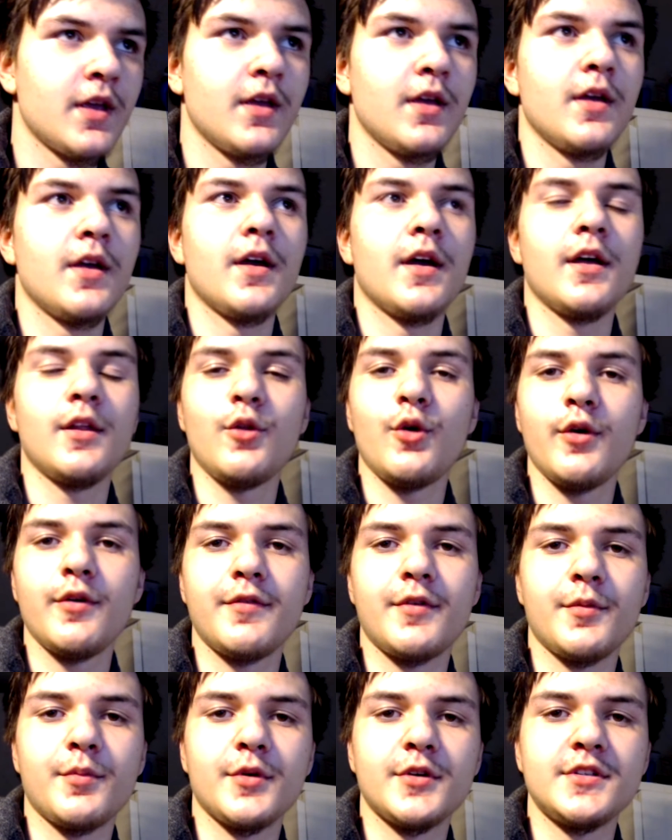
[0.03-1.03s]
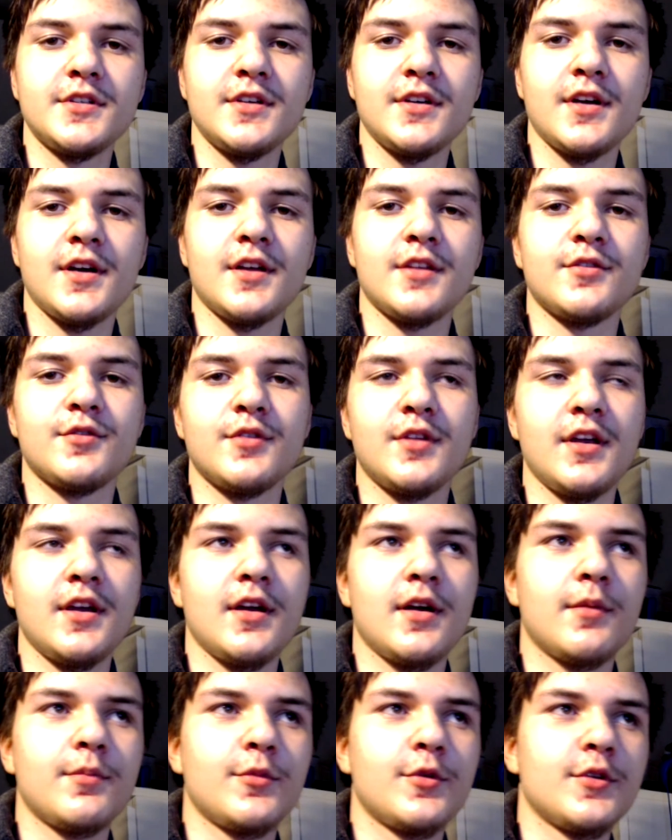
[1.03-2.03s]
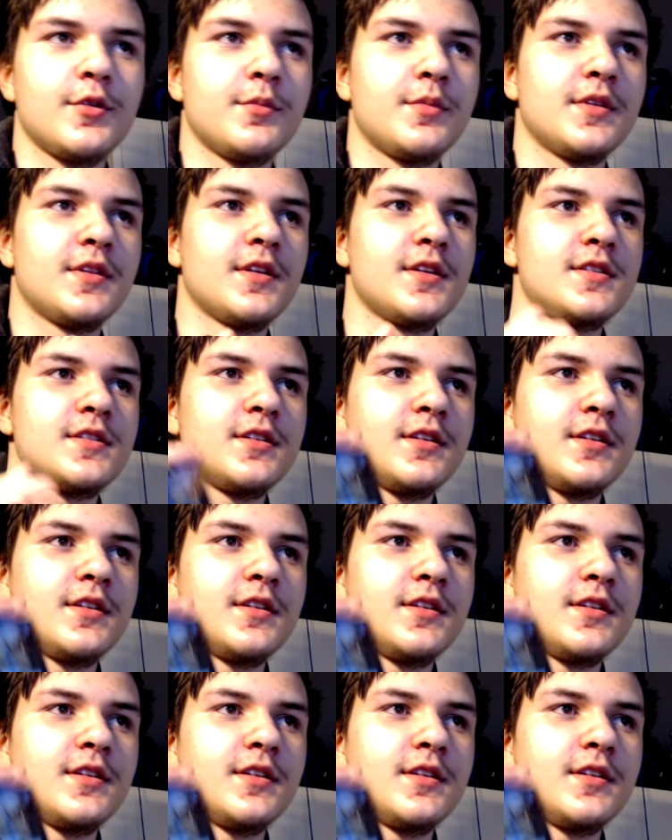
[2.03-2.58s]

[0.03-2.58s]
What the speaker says: Hello everybody, and today I'm going to be testing